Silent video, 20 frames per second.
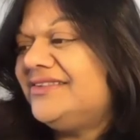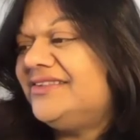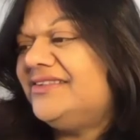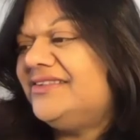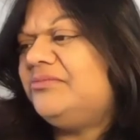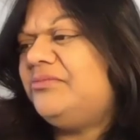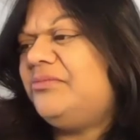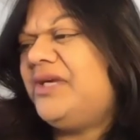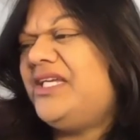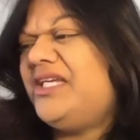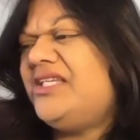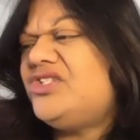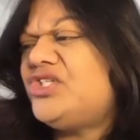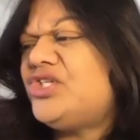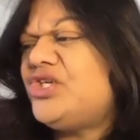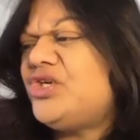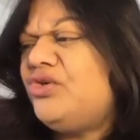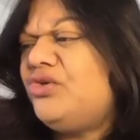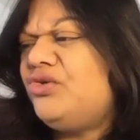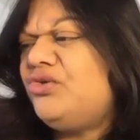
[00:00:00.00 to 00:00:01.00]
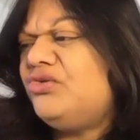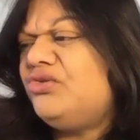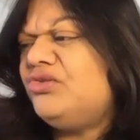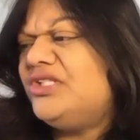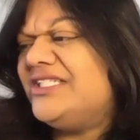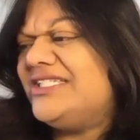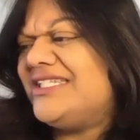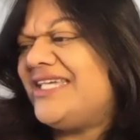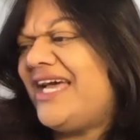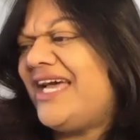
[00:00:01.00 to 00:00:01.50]
My toe,
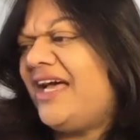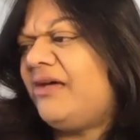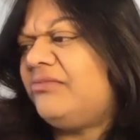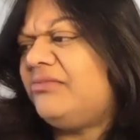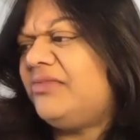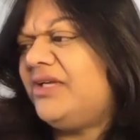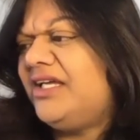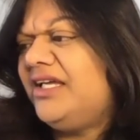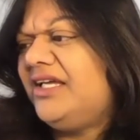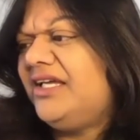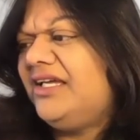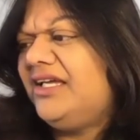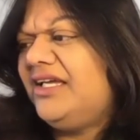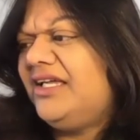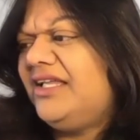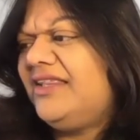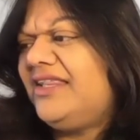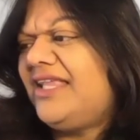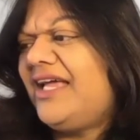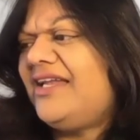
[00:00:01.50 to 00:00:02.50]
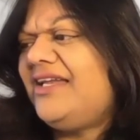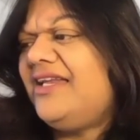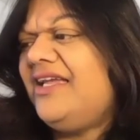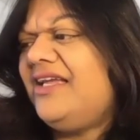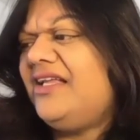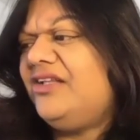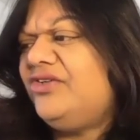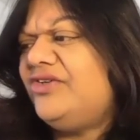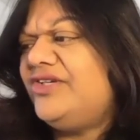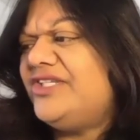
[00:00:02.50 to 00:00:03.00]
damn that
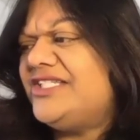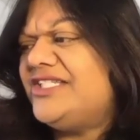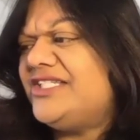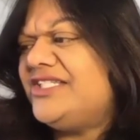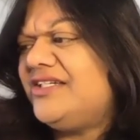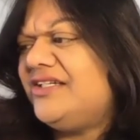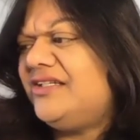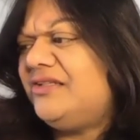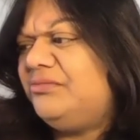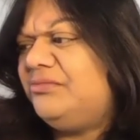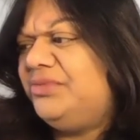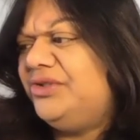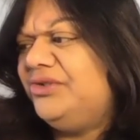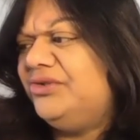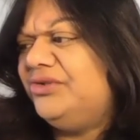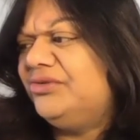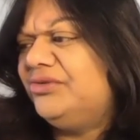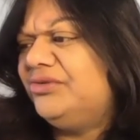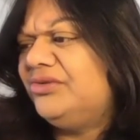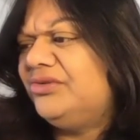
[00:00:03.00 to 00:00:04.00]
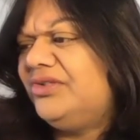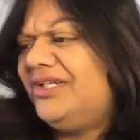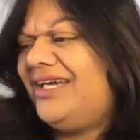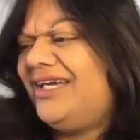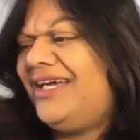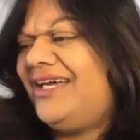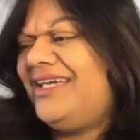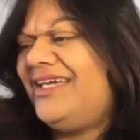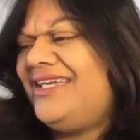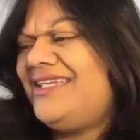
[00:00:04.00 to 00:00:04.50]
nail going to turn blue.
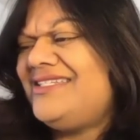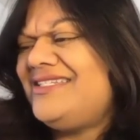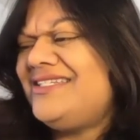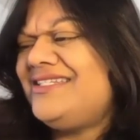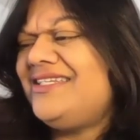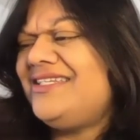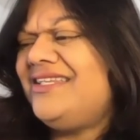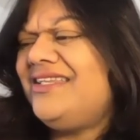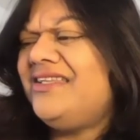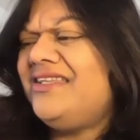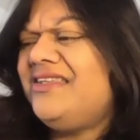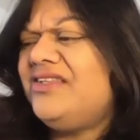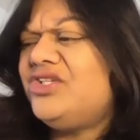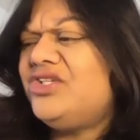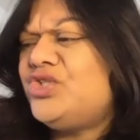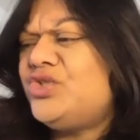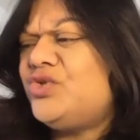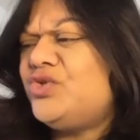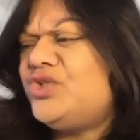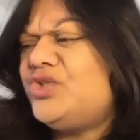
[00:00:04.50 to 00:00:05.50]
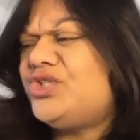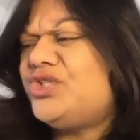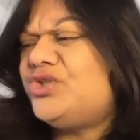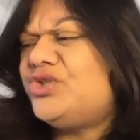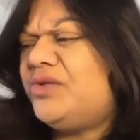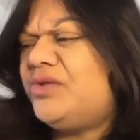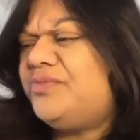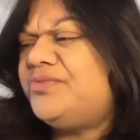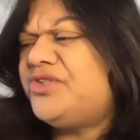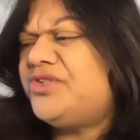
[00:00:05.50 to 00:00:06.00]
I hit it and then the torch
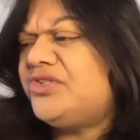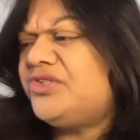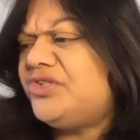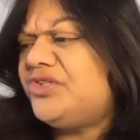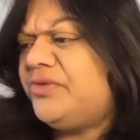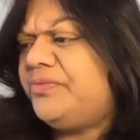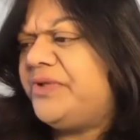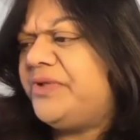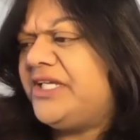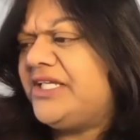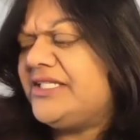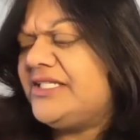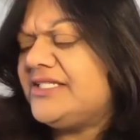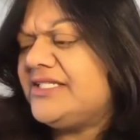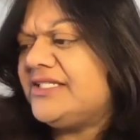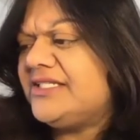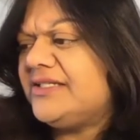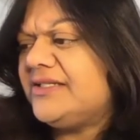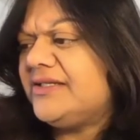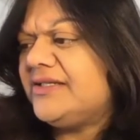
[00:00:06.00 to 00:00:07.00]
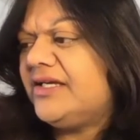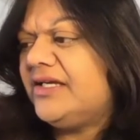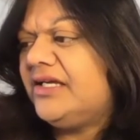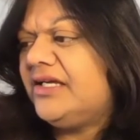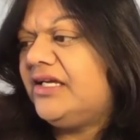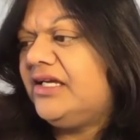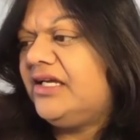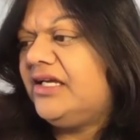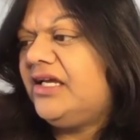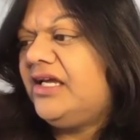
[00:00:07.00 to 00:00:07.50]
dropped on top of it.
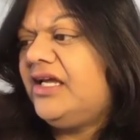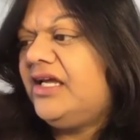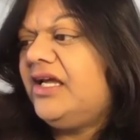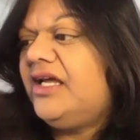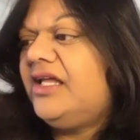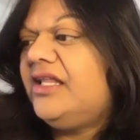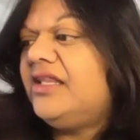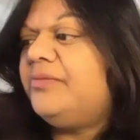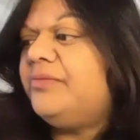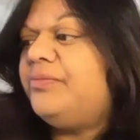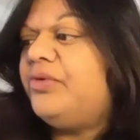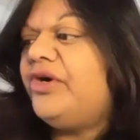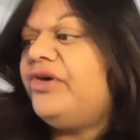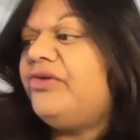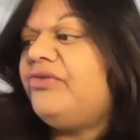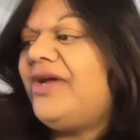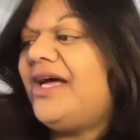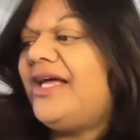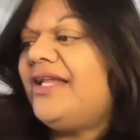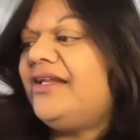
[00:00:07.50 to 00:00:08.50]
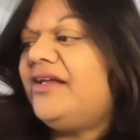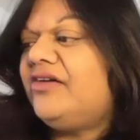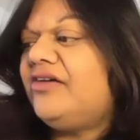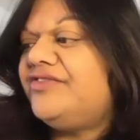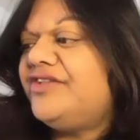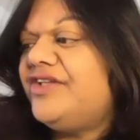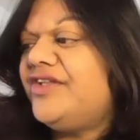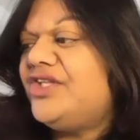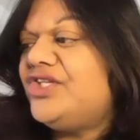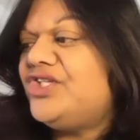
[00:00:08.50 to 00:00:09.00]
The boy ran
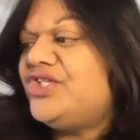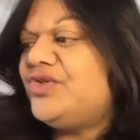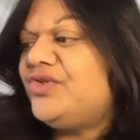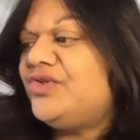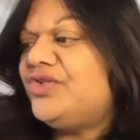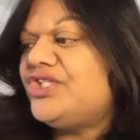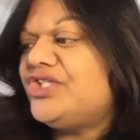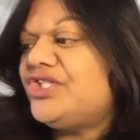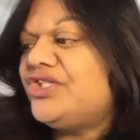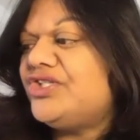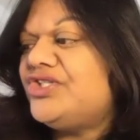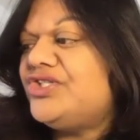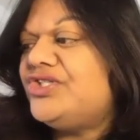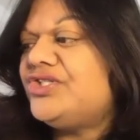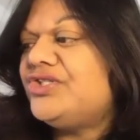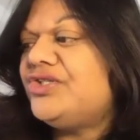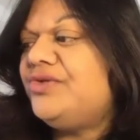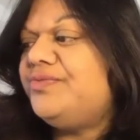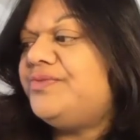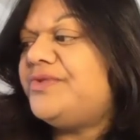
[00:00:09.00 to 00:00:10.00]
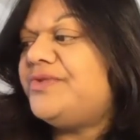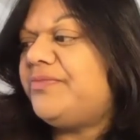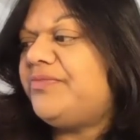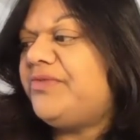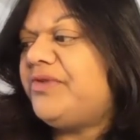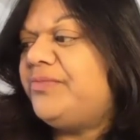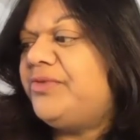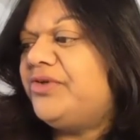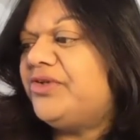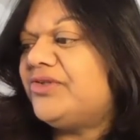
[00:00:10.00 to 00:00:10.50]
after the torch and scooped up
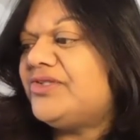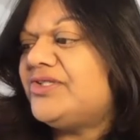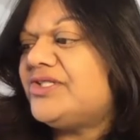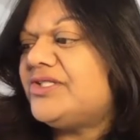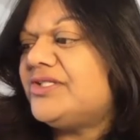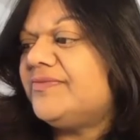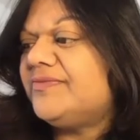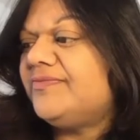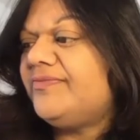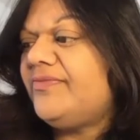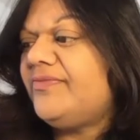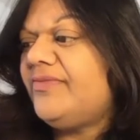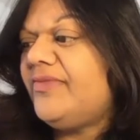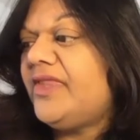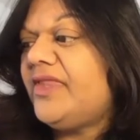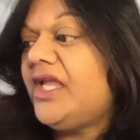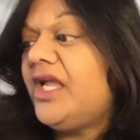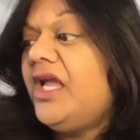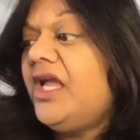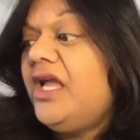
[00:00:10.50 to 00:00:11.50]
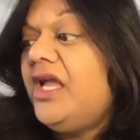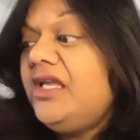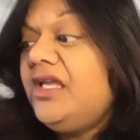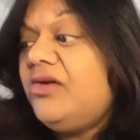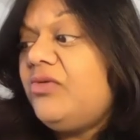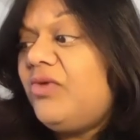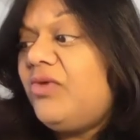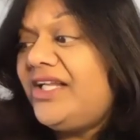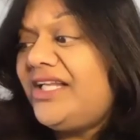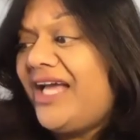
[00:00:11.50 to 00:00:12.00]
the books.
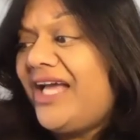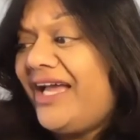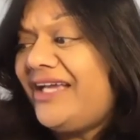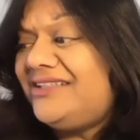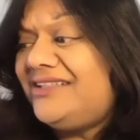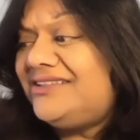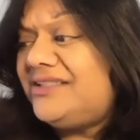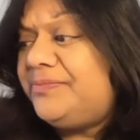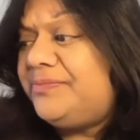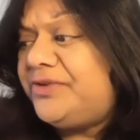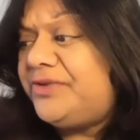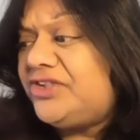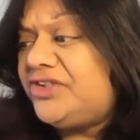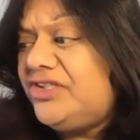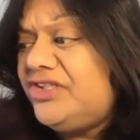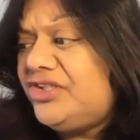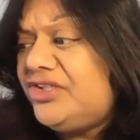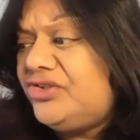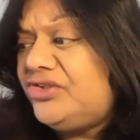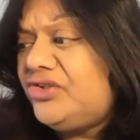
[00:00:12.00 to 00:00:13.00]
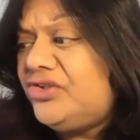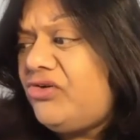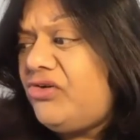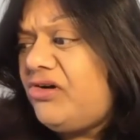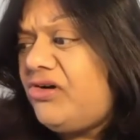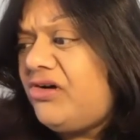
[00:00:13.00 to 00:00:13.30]
You want ice to put on your tool?